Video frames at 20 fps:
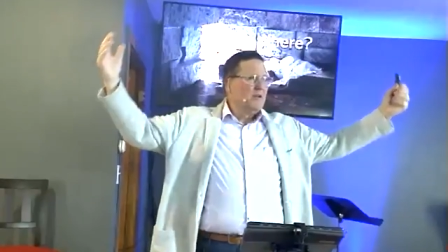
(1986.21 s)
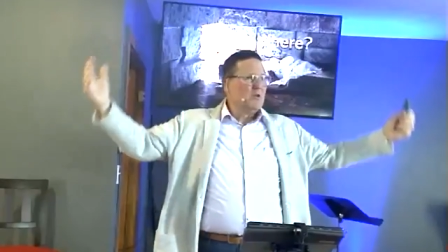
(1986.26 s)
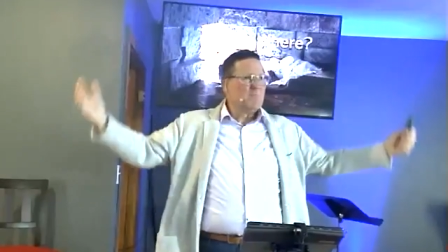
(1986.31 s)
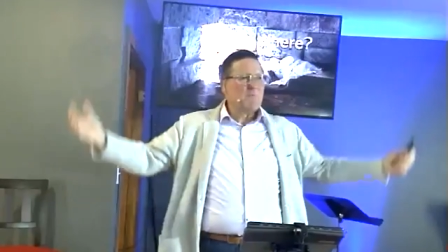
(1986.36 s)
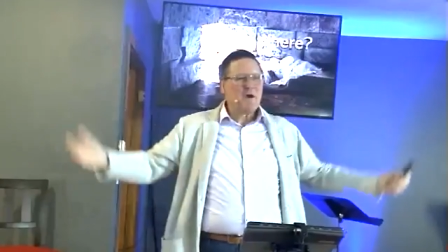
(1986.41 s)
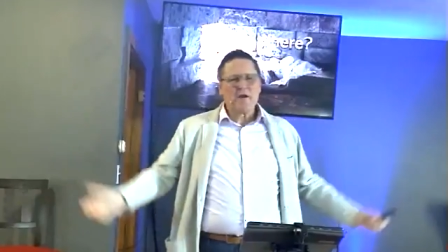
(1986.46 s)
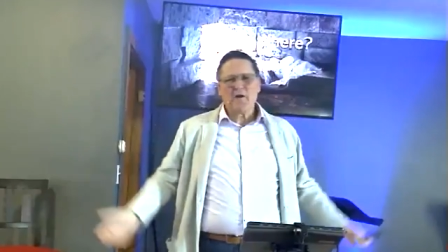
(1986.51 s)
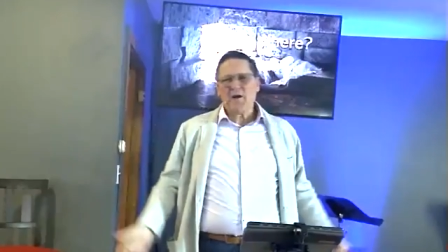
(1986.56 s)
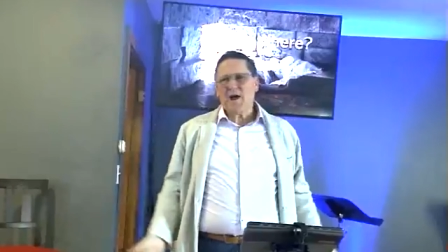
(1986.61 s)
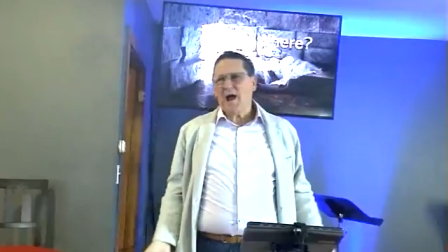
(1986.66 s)

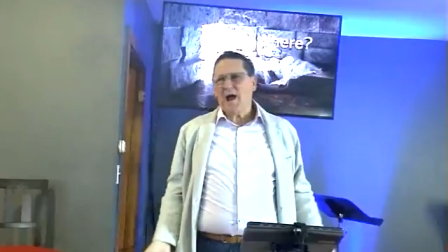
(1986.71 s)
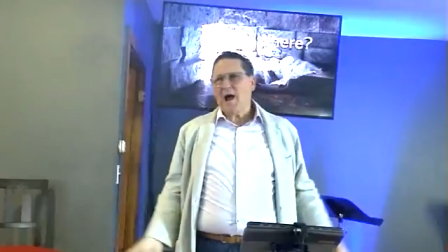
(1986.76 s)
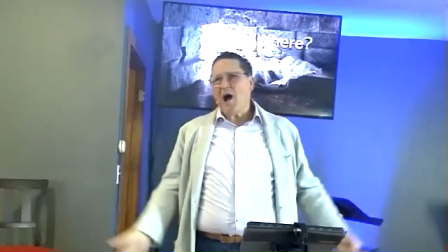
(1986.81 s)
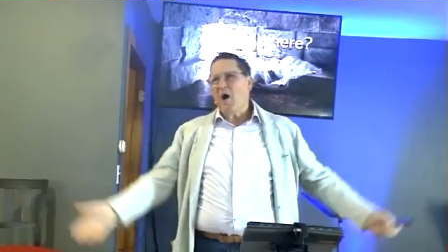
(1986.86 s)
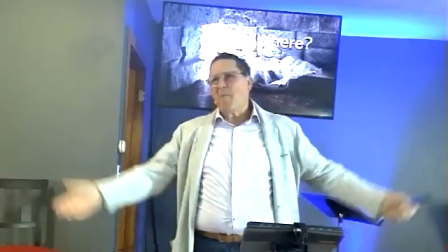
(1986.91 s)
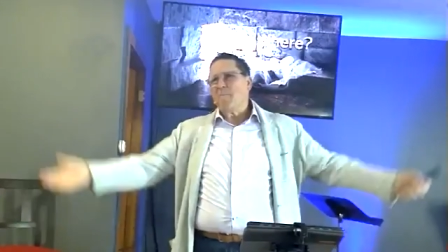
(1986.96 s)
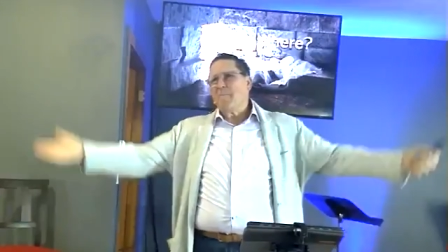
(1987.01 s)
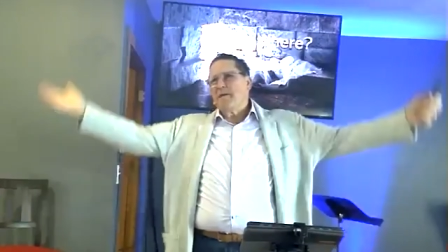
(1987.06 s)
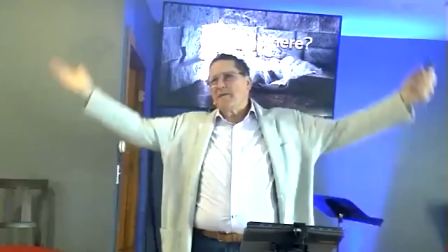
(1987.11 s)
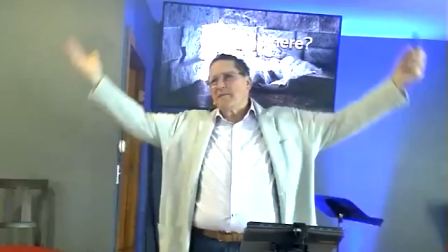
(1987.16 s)
no matter
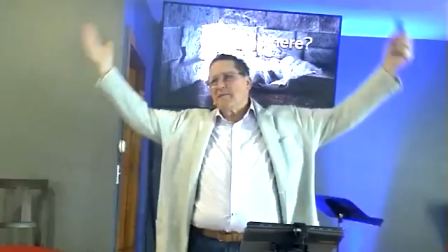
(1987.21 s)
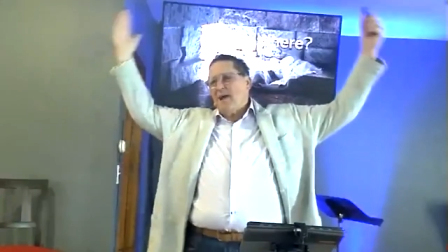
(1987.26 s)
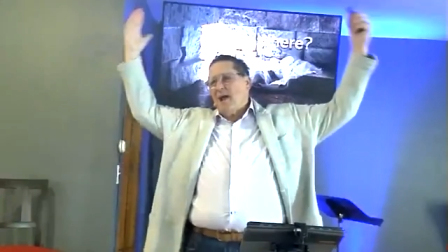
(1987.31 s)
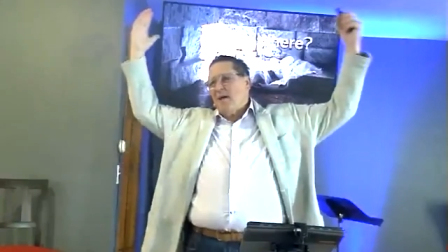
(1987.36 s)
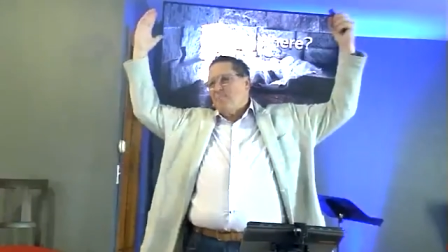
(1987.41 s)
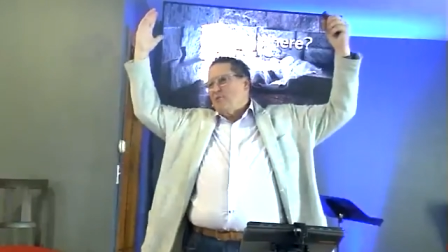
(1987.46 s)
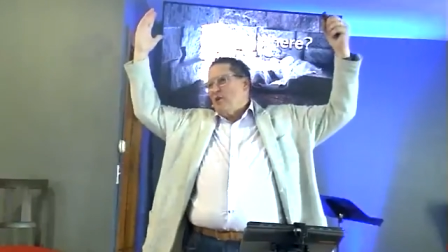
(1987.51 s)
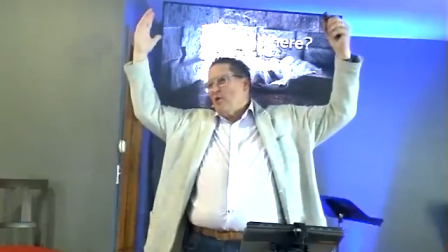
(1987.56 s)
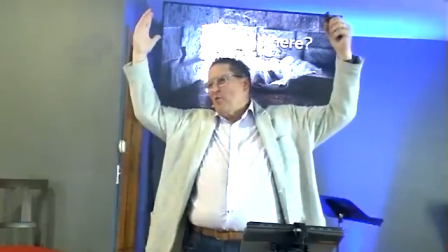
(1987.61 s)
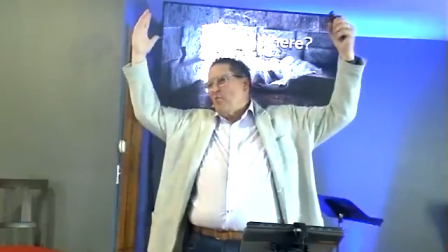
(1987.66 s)
how many
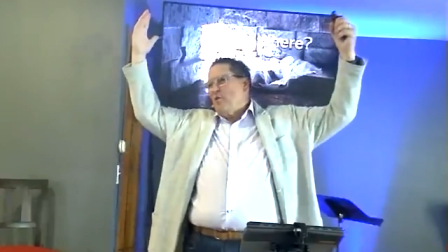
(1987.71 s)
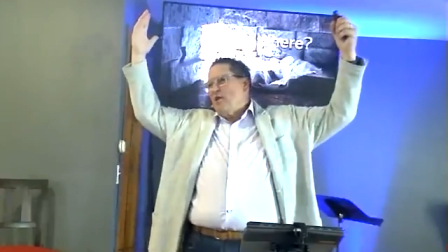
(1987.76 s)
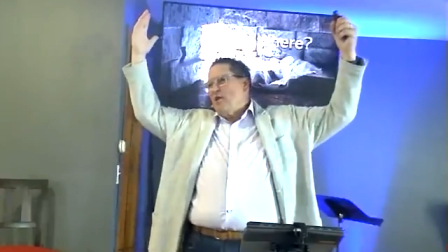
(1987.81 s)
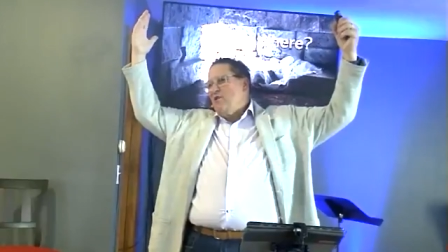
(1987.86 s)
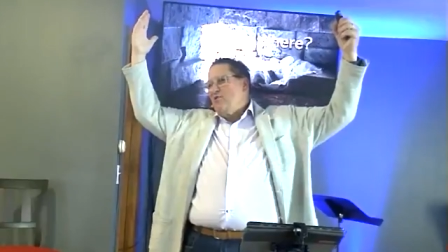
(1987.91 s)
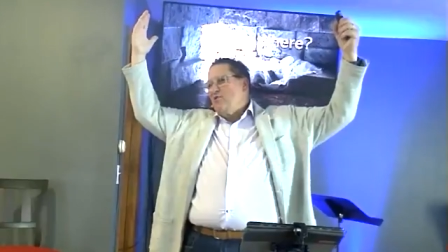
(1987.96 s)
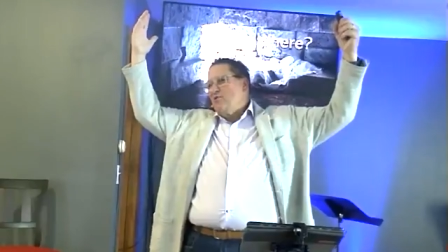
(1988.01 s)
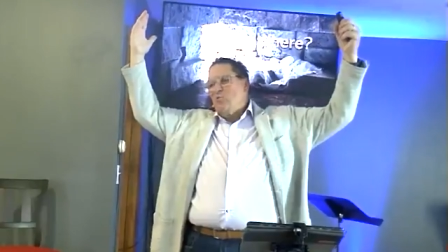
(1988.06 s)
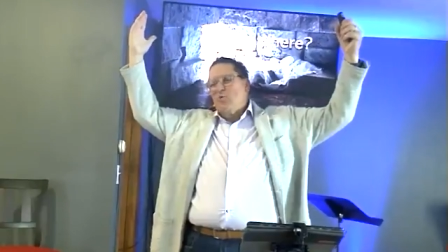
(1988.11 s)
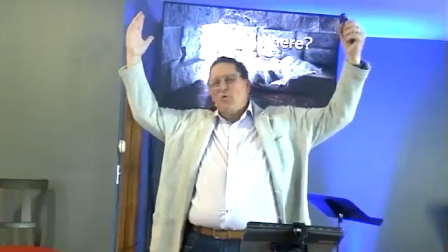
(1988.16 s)
times I
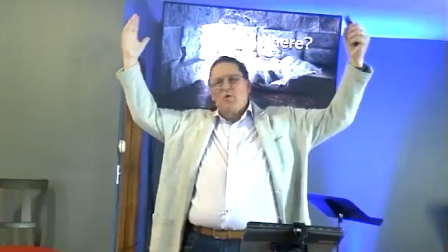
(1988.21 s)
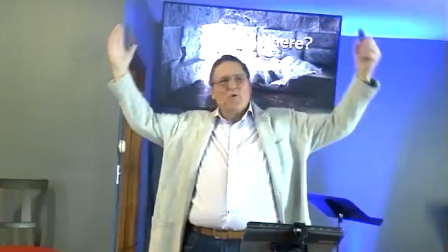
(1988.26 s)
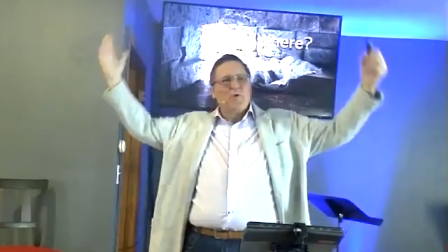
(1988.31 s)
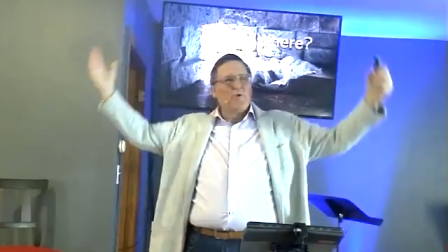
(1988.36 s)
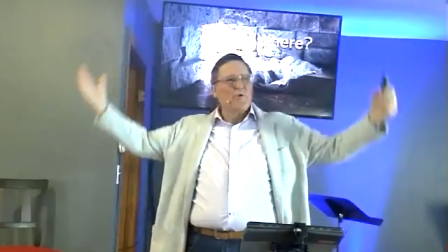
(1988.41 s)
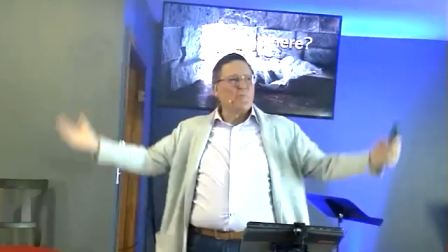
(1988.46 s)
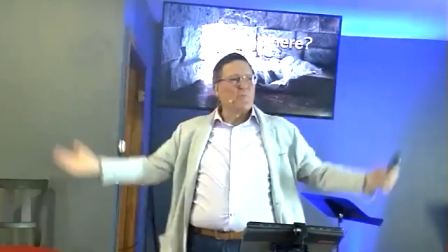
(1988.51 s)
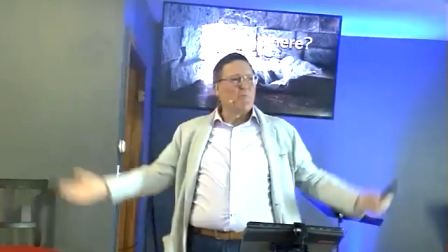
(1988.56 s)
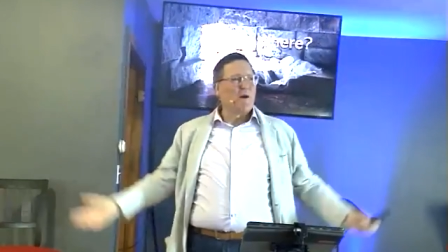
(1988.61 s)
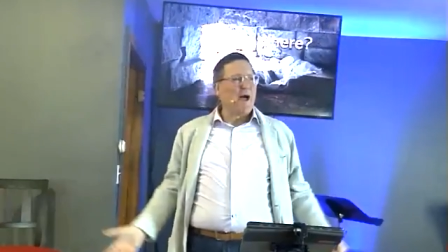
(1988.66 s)
read your
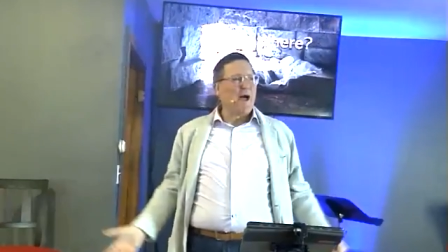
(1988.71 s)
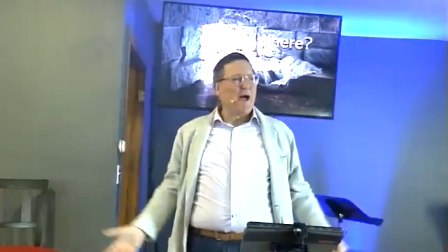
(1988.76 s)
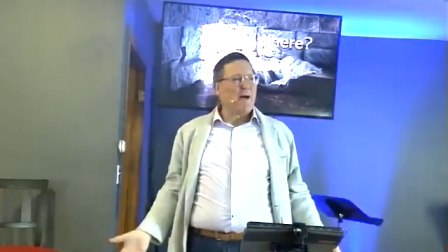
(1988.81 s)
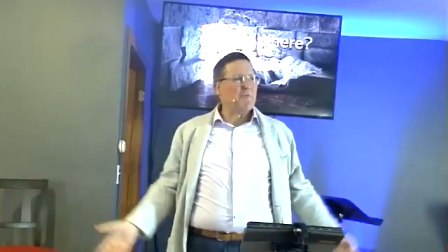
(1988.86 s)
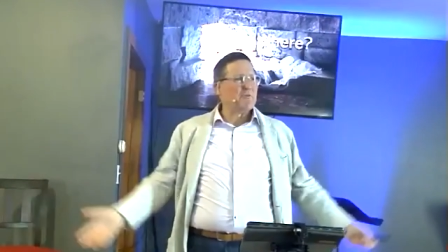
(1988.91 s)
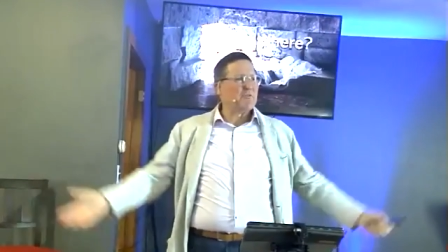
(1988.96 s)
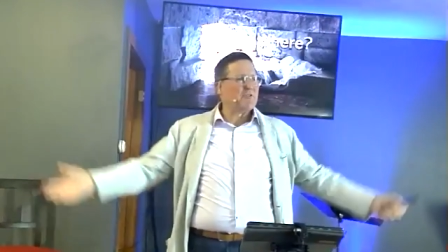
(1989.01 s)
word or Bible